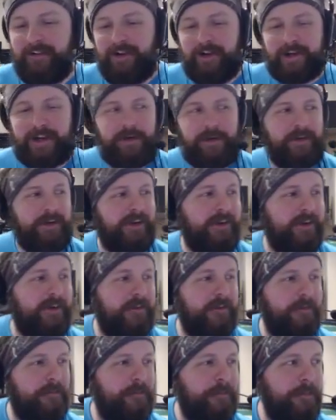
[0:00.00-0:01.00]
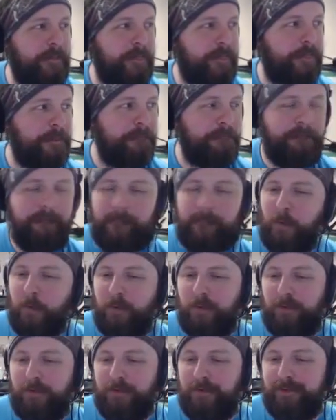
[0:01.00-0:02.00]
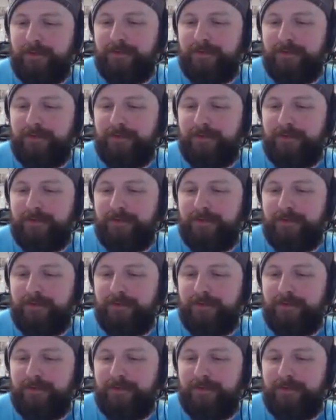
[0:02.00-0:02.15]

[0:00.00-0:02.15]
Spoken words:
I can't wait to hear it. Oh.